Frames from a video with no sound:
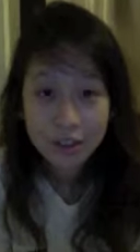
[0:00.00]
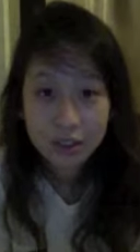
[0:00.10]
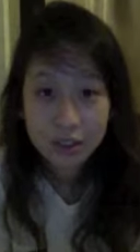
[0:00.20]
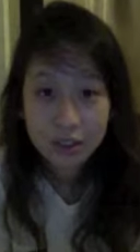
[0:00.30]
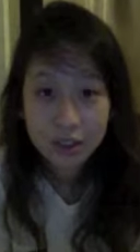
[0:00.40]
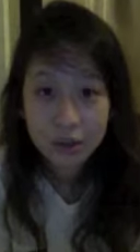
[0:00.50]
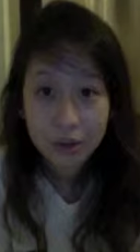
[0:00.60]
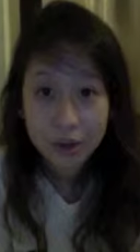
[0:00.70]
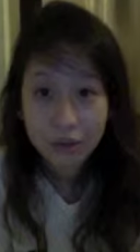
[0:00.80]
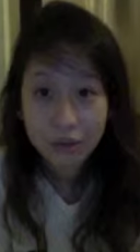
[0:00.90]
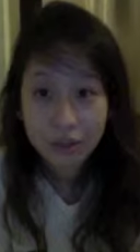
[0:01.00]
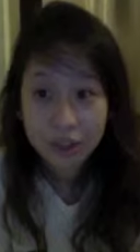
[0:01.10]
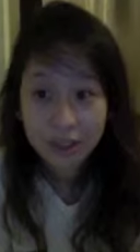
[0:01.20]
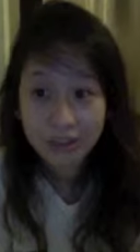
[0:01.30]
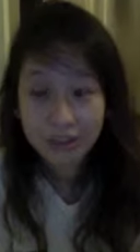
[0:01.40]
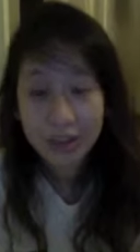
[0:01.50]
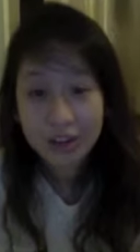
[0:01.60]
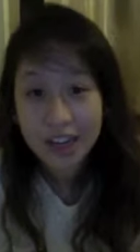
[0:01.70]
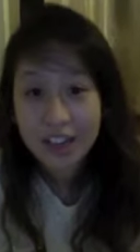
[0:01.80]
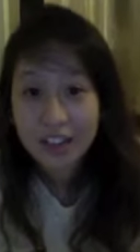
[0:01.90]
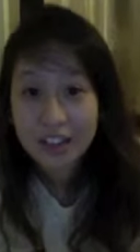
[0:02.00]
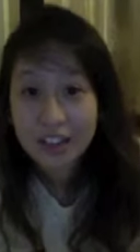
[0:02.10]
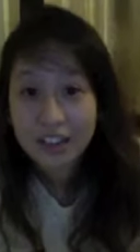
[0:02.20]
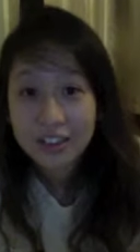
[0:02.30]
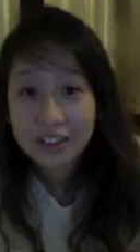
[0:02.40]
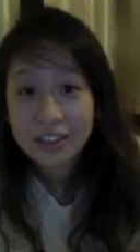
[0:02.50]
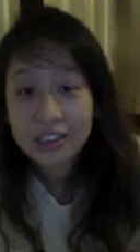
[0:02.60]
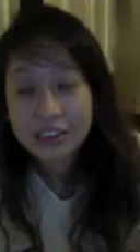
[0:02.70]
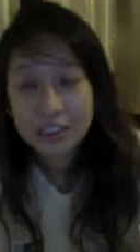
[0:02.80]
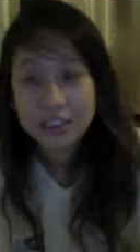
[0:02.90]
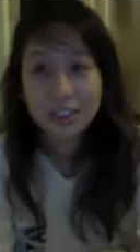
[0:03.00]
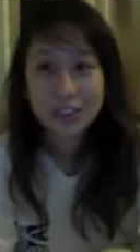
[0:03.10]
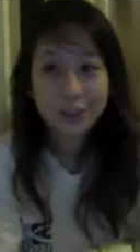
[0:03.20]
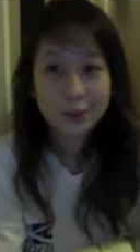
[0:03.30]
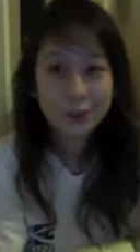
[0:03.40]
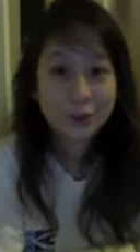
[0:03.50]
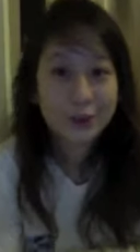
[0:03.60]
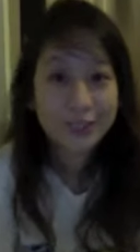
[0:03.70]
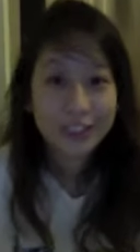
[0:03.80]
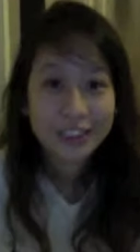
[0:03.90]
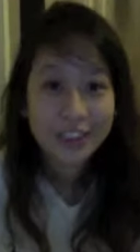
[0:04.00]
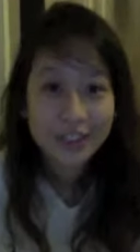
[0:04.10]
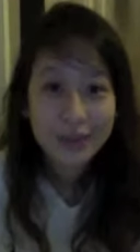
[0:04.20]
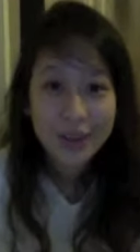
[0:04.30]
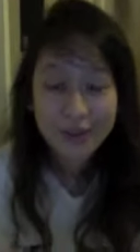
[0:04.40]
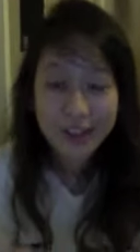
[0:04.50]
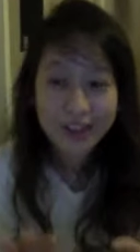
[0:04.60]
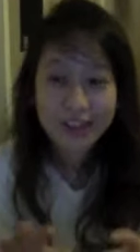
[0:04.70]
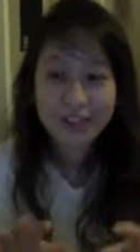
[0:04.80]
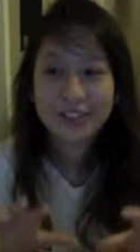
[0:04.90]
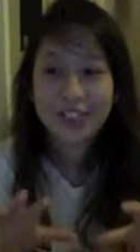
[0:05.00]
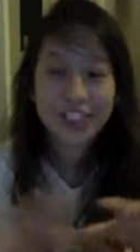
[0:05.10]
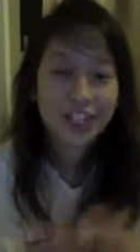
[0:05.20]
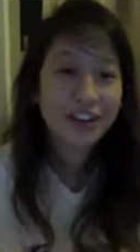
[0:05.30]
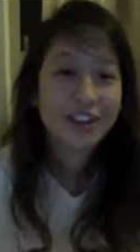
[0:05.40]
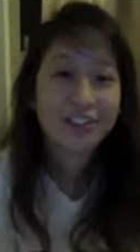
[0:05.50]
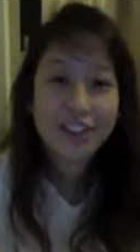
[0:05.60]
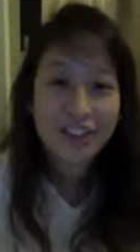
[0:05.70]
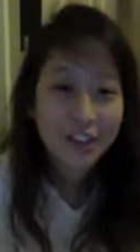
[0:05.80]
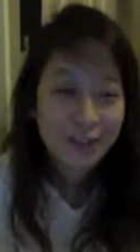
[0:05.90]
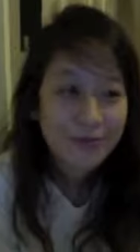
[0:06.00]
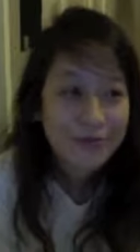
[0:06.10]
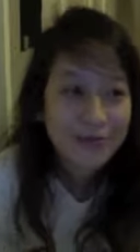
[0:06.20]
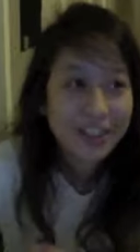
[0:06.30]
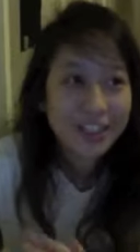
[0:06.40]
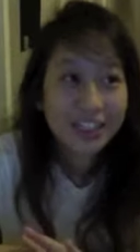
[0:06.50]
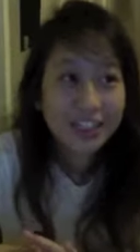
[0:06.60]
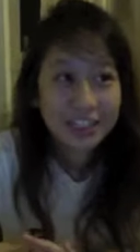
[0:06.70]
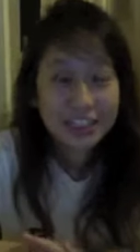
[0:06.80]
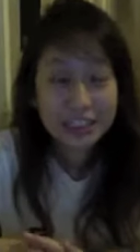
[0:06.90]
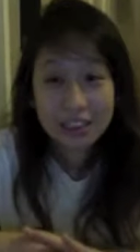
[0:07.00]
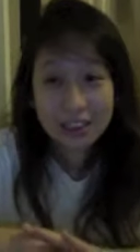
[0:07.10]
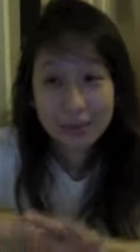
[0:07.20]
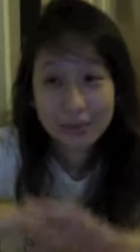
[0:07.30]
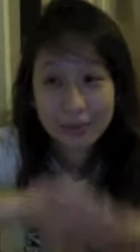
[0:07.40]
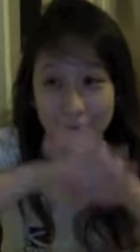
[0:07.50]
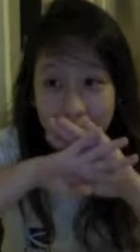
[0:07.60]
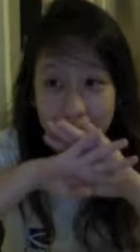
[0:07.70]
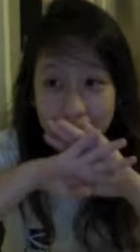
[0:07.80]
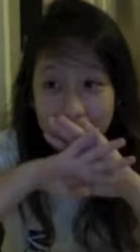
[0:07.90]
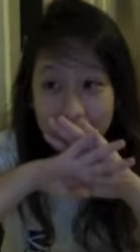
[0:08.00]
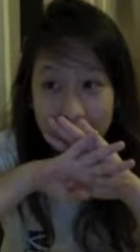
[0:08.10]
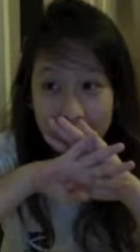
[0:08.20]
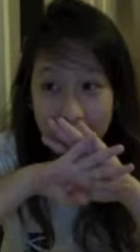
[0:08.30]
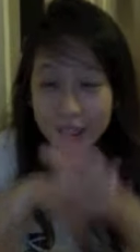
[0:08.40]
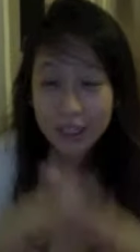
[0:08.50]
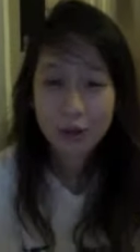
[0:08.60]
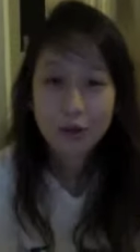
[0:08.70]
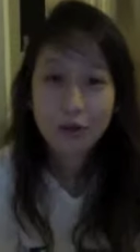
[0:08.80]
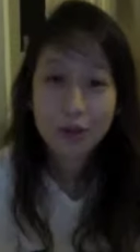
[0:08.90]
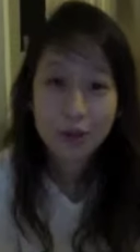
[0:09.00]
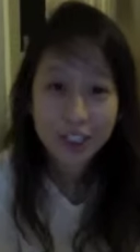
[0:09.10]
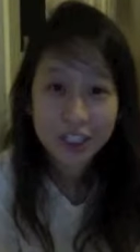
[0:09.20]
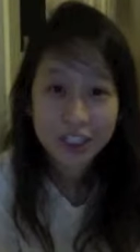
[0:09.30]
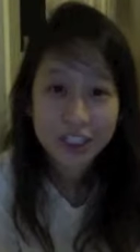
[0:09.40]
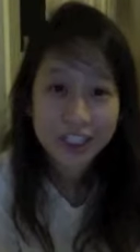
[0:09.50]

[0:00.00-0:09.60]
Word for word: Uh, I don't want him to feel left out either. So this is my way of sharing with him. Um, when he hopefully watches this